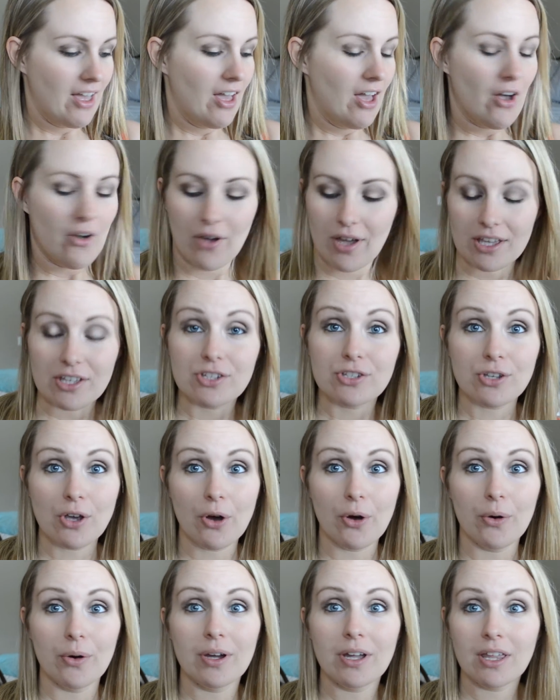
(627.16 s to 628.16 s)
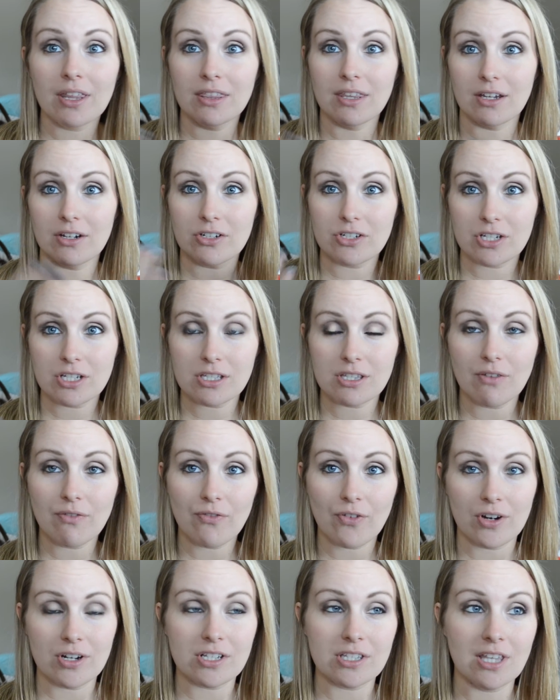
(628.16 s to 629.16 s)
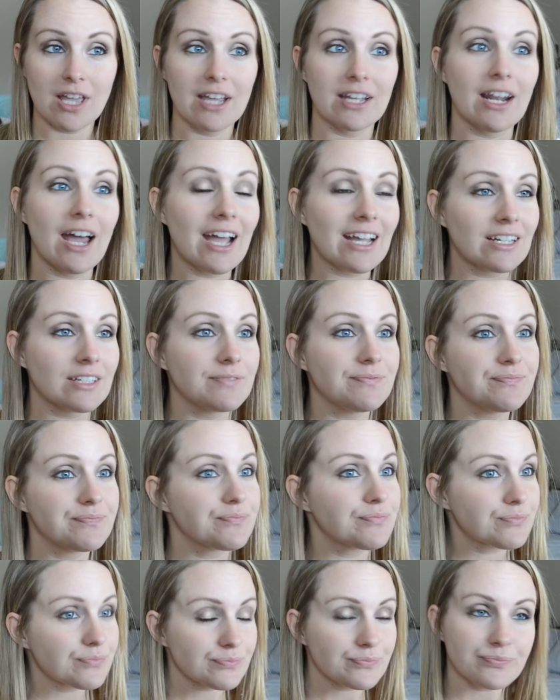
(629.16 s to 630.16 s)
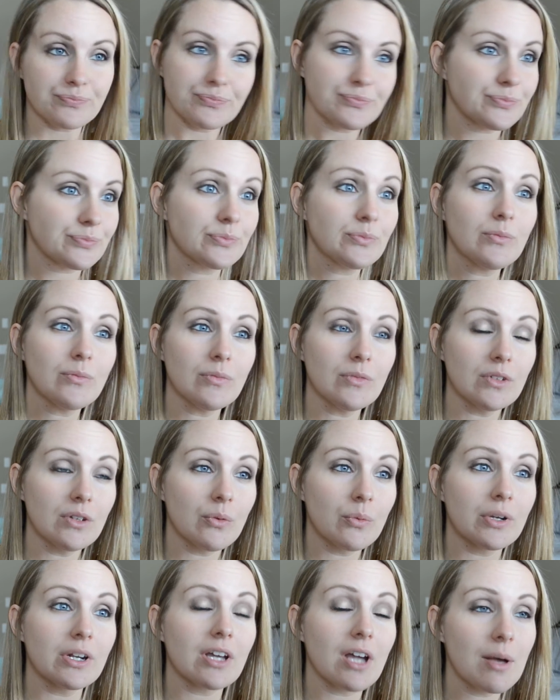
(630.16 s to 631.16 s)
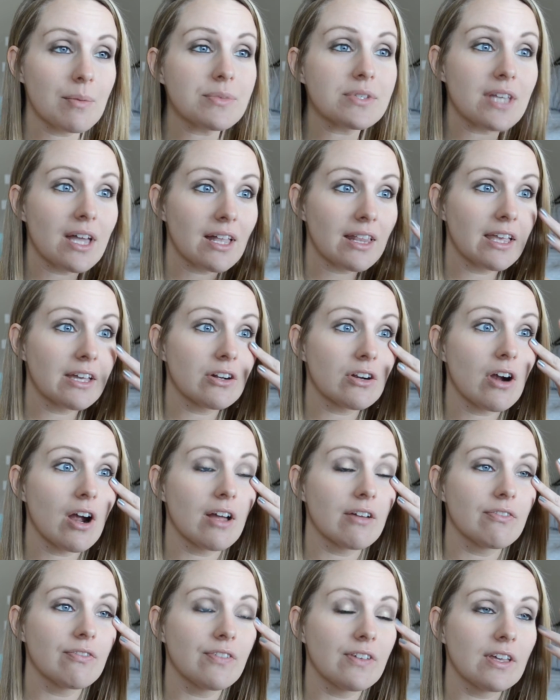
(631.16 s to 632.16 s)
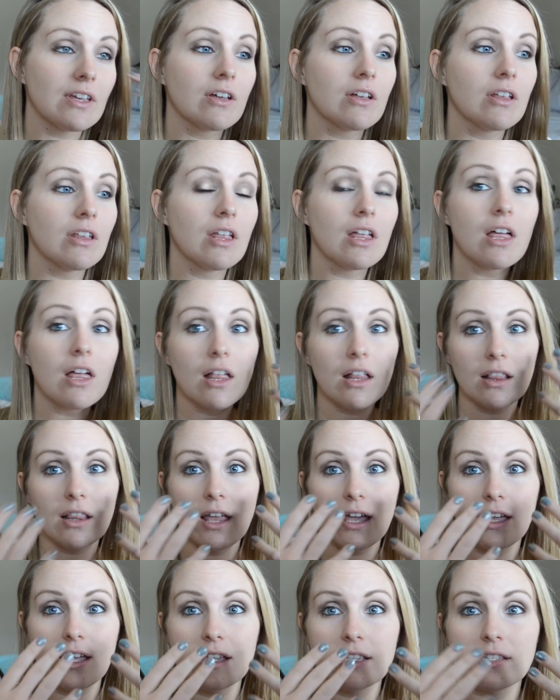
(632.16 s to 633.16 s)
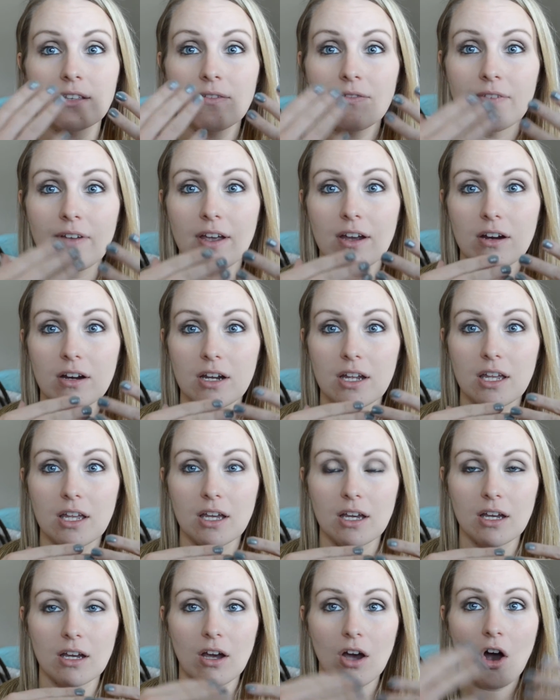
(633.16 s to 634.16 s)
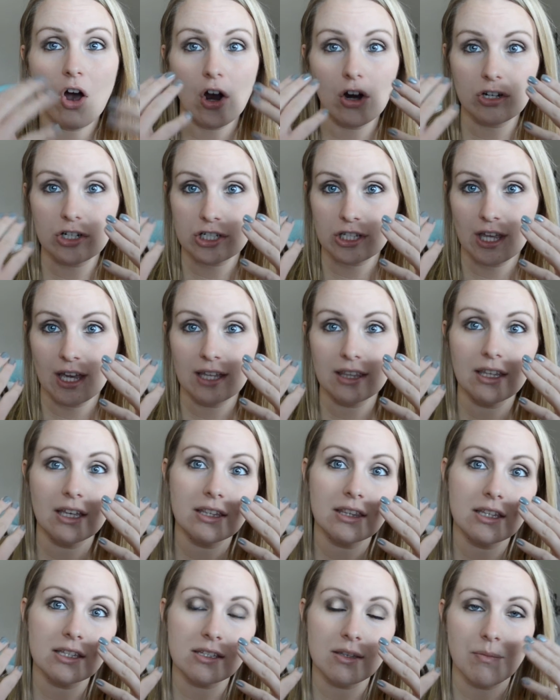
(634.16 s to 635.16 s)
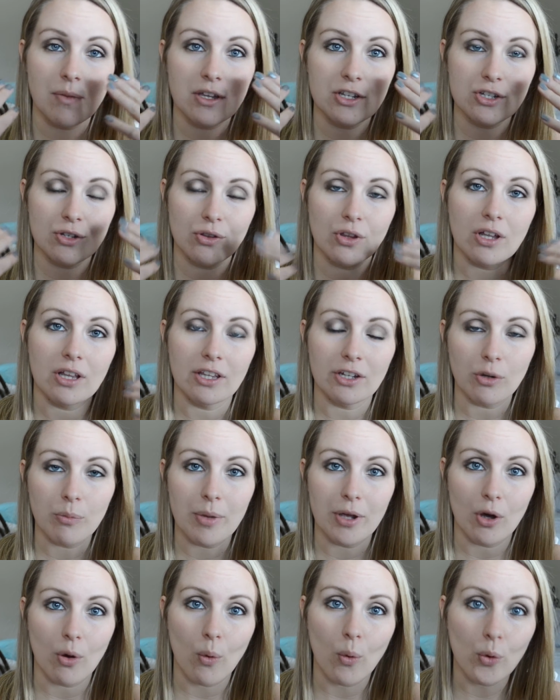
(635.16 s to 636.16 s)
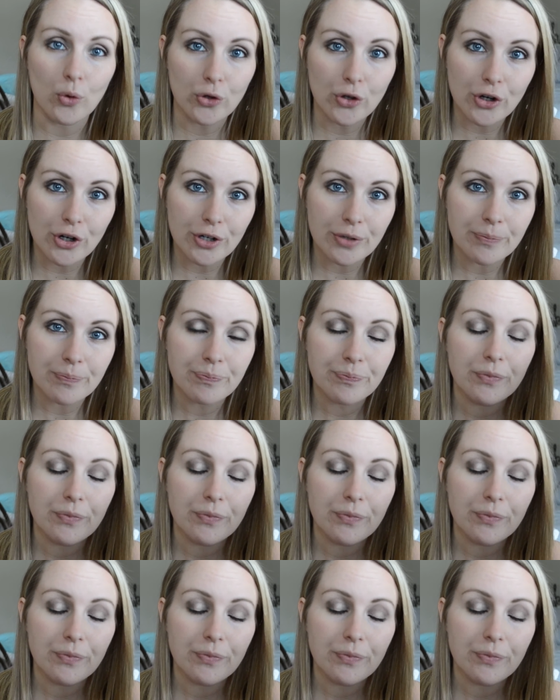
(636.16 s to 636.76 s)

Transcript: Okay, so there's just the first line. When it comes to eyeliner, I feel like it's a very harsh line like this. It makes you look a little bit older.